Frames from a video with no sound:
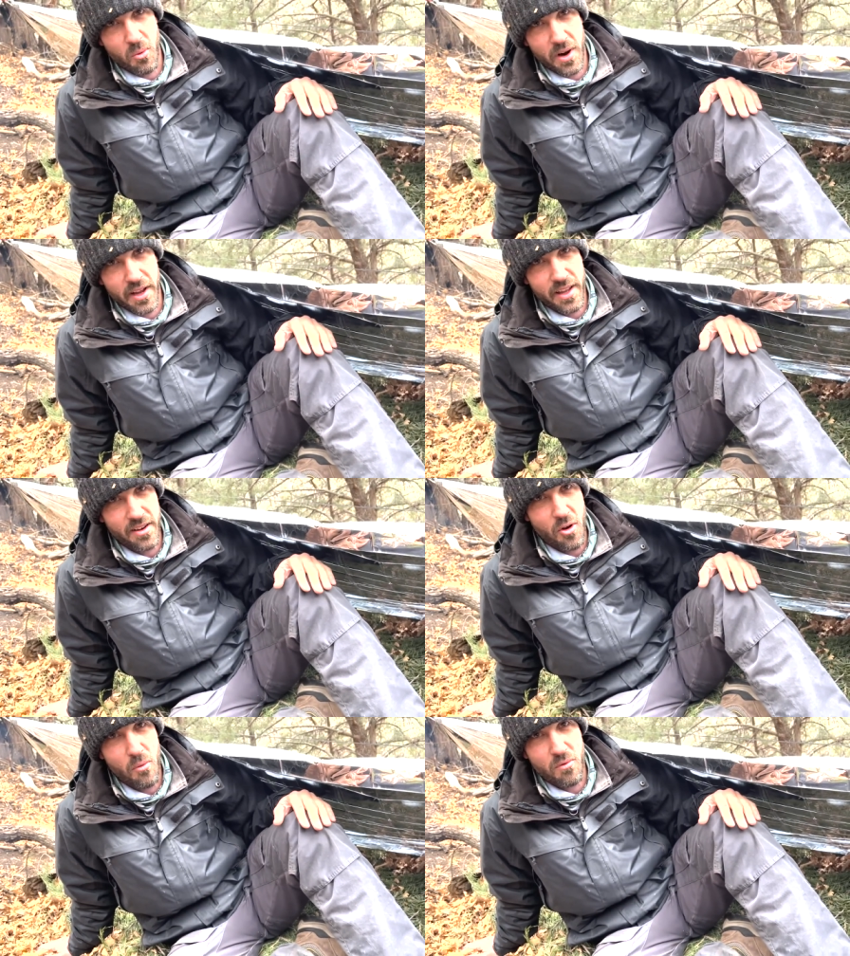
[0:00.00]
When I get
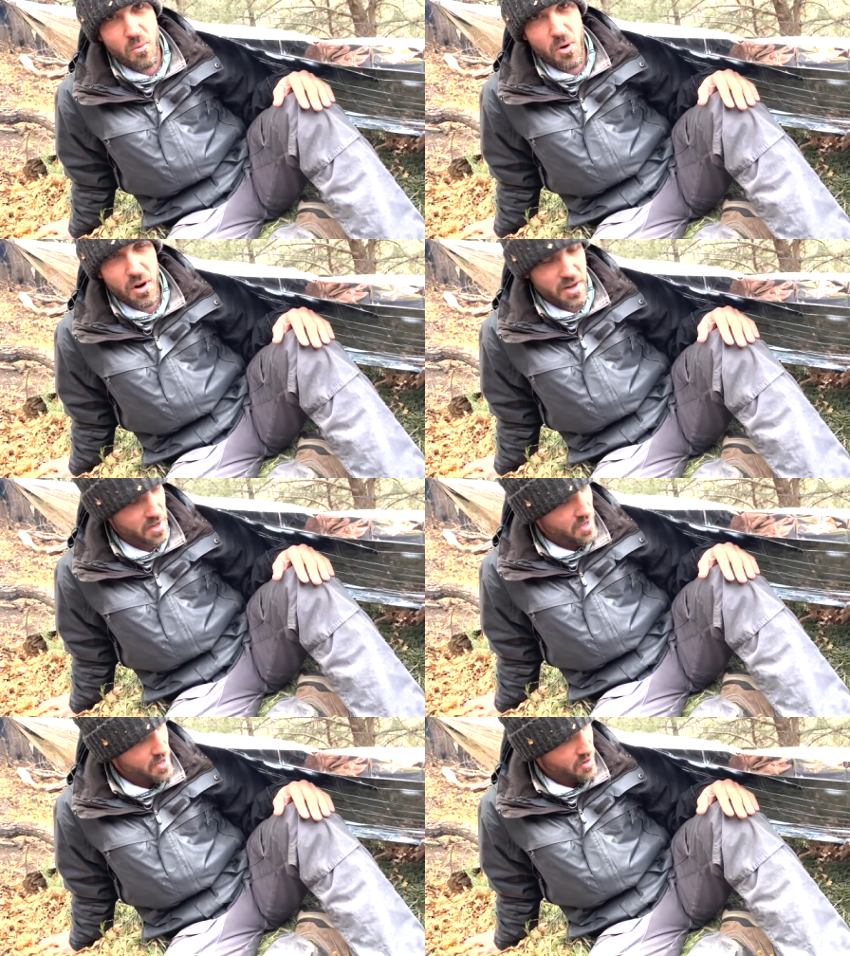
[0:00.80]
home from work,
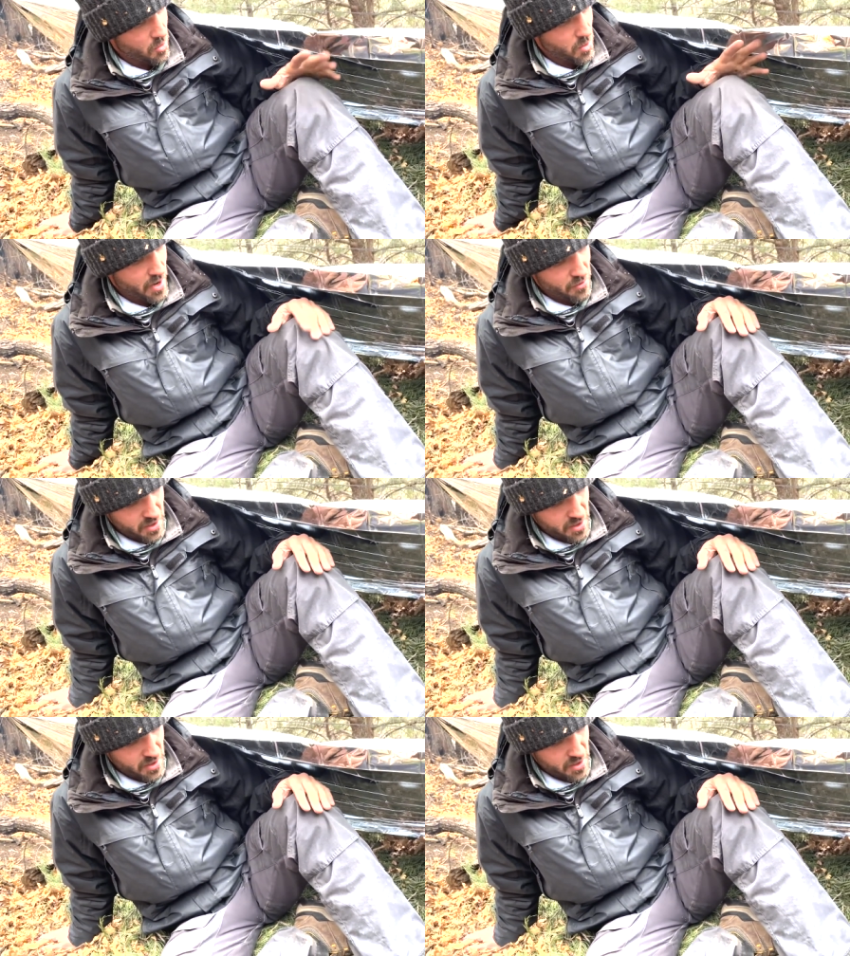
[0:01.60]
or whatever it